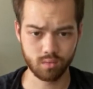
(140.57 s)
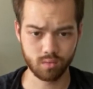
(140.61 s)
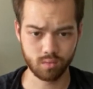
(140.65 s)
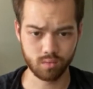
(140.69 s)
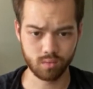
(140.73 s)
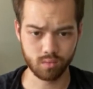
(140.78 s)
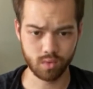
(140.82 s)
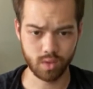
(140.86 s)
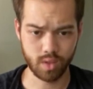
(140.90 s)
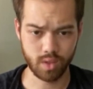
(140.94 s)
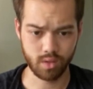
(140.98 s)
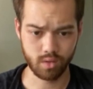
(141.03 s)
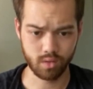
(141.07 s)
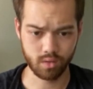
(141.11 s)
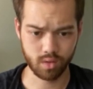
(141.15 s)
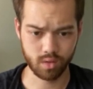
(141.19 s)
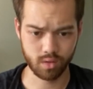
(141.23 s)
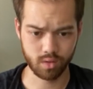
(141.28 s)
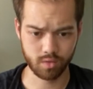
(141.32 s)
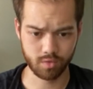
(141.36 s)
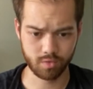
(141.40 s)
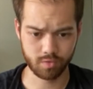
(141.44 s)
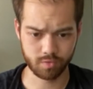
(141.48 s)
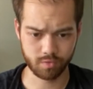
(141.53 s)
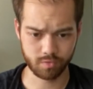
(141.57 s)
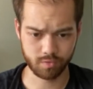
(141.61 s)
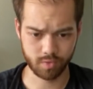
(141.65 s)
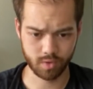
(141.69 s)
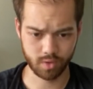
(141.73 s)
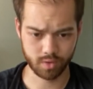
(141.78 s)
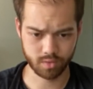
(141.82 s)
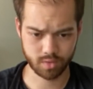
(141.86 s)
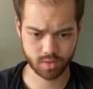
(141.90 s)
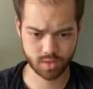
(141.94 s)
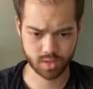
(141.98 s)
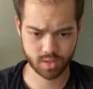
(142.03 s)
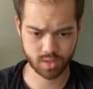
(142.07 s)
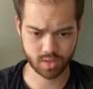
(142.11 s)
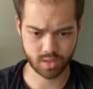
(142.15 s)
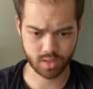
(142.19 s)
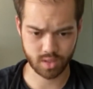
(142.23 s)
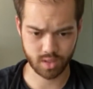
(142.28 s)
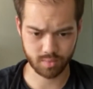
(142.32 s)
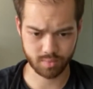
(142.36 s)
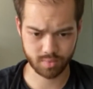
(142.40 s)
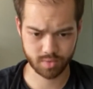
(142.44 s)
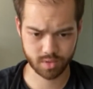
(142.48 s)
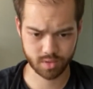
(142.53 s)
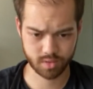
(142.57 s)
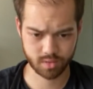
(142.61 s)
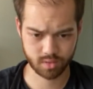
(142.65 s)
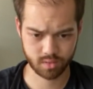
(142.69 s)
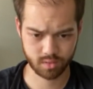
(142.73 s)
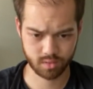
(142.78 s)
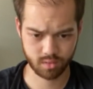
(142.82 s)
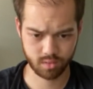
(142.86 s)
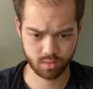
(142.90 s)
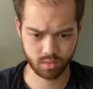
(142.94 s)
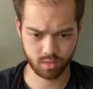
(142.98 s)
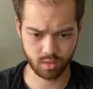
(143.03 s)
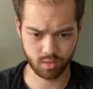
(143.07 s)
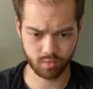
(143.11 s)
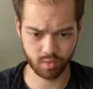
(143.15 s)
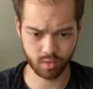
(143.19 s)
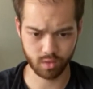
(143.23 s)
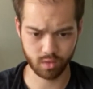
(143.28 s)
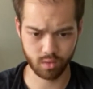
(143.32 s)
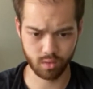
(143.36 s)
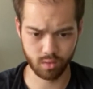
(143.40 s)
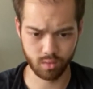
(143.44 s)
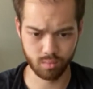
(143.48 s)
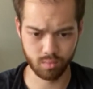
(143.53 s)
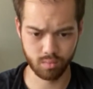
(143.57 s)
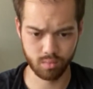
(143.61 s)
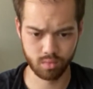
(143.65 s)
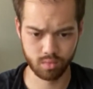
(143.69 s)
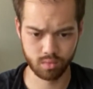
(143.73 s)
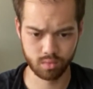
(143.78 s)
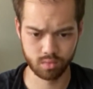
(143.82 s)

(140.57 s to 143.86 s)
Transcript: Right on the front steps of our home.